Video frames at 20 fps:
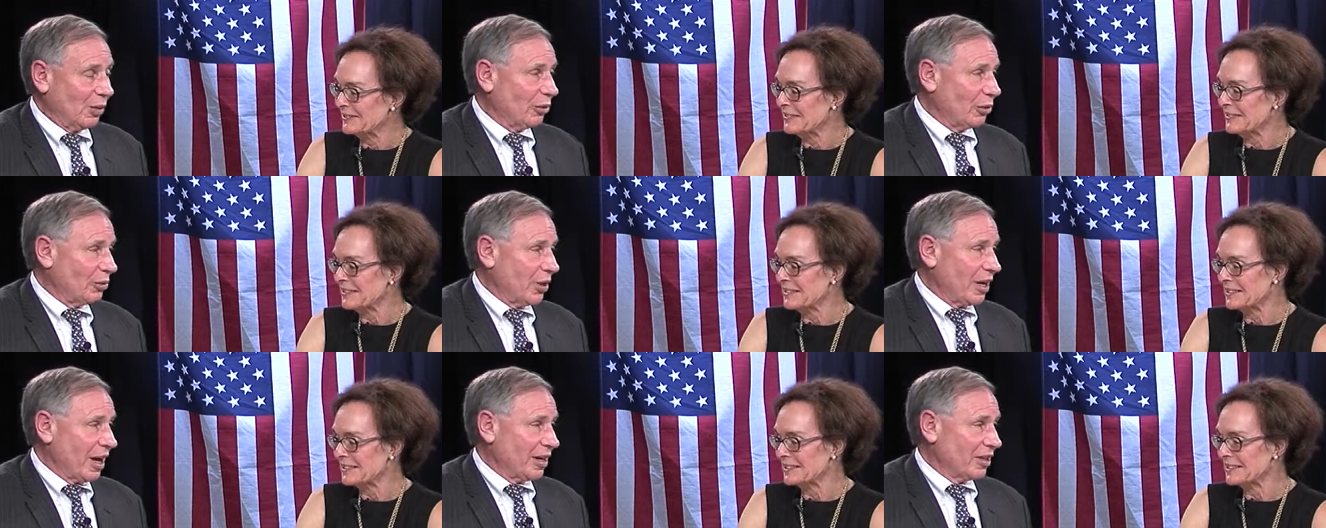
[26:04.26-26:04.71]

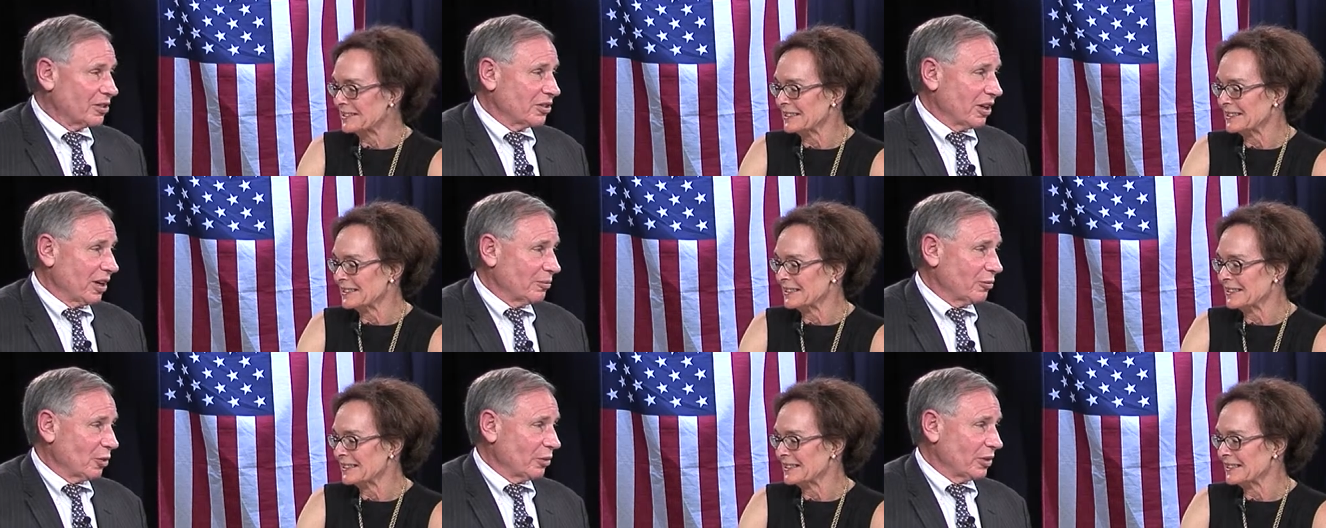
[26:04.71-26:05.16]
Speaker 1: we run out of
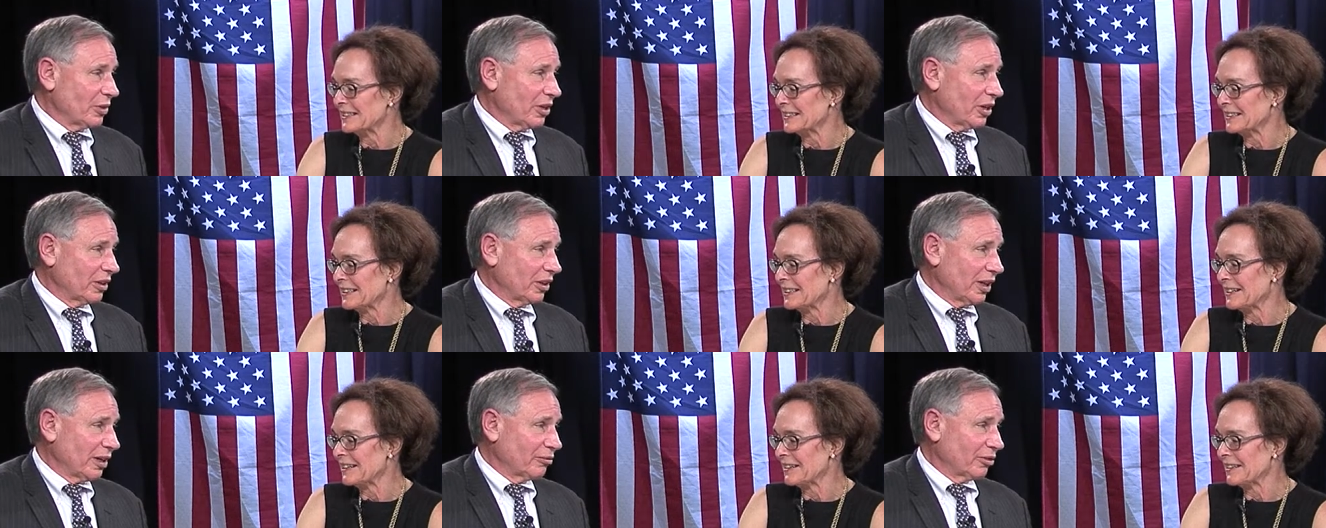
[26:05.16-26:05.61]
time? Are we
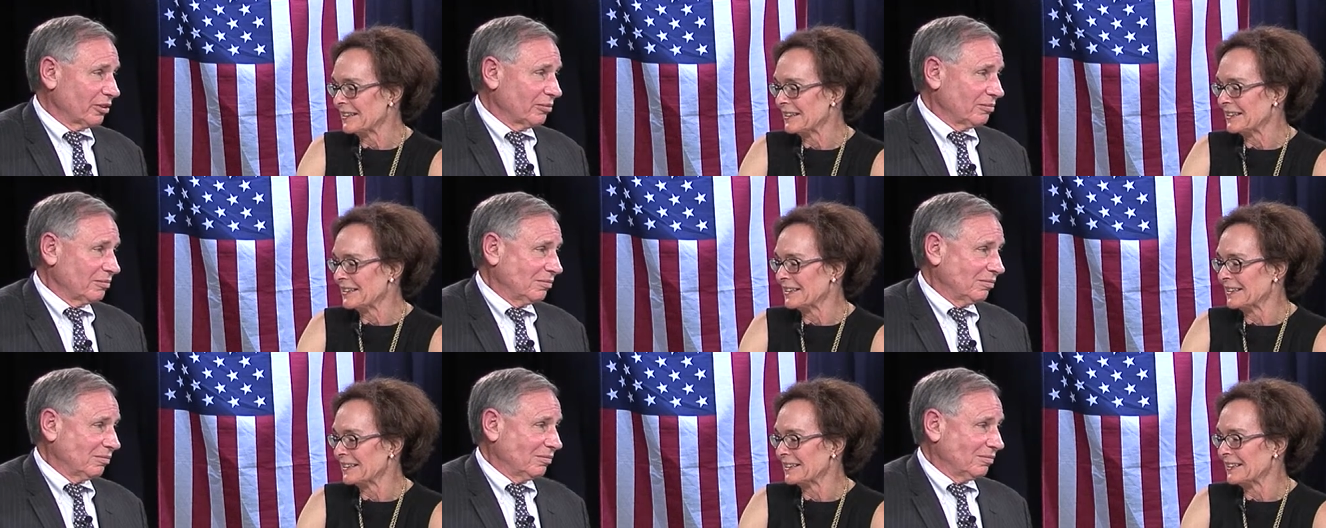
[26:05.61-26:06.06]
done laughing?
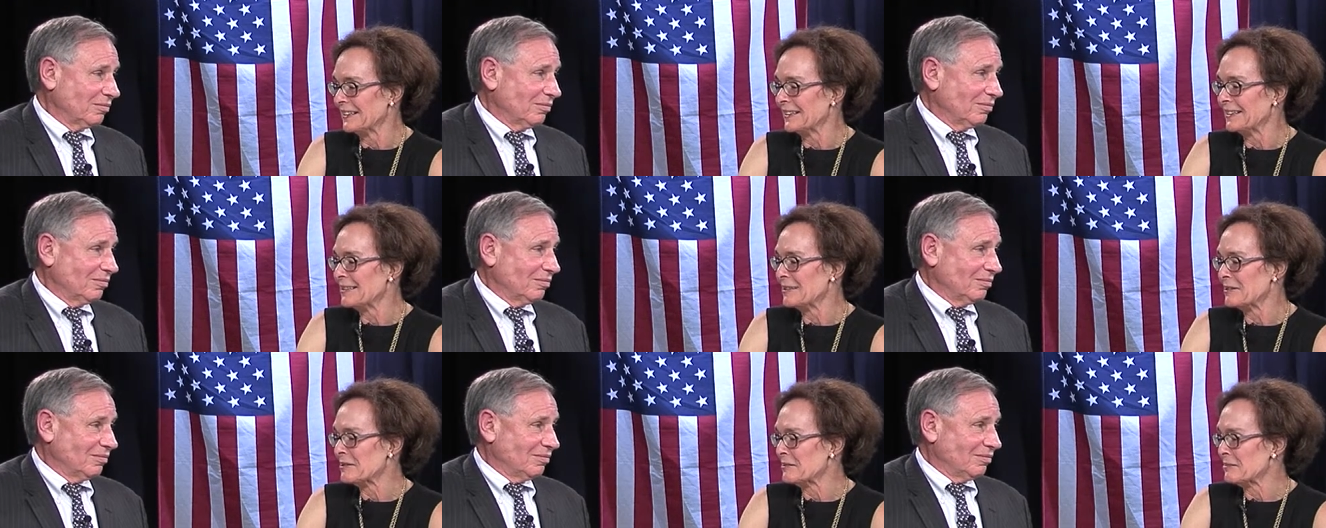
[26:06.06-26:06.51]

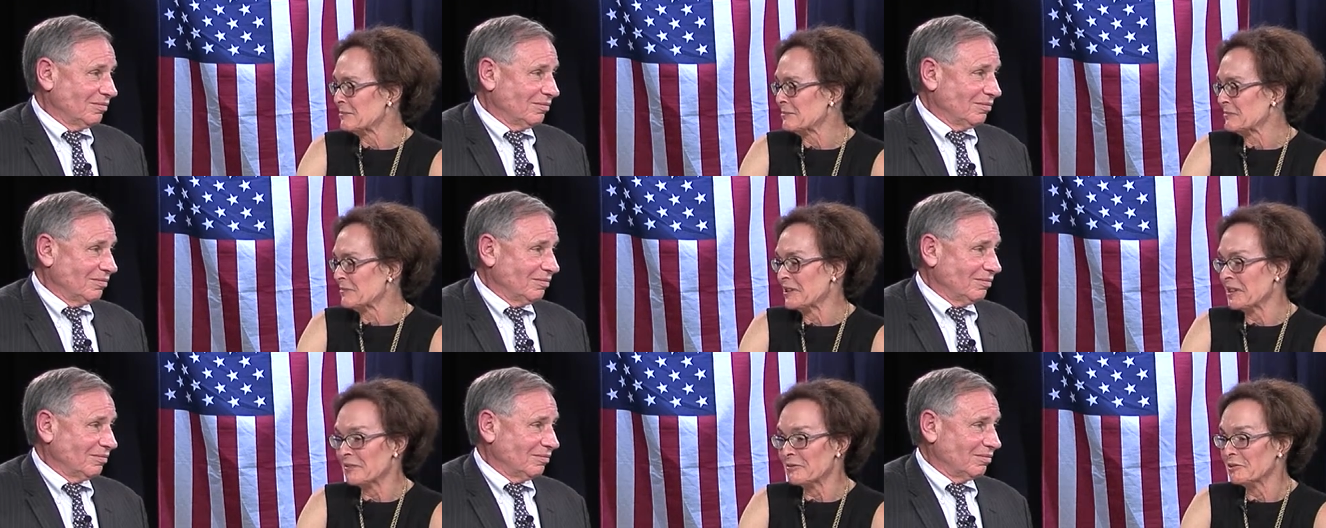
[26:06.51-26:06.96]

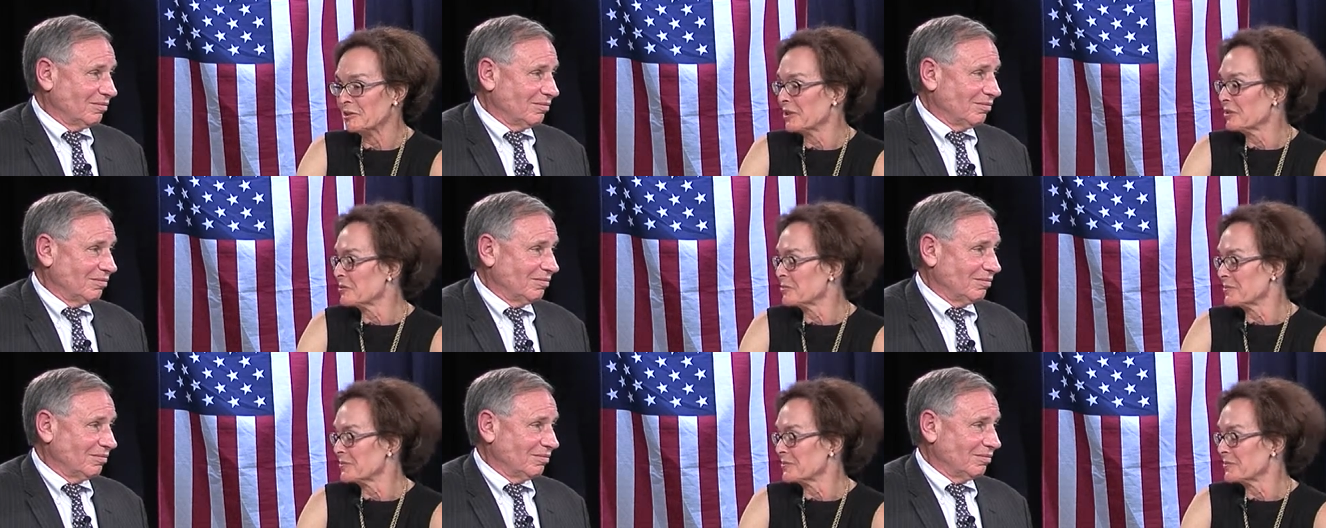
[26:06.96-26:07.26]
Speaker 2: Um, we have another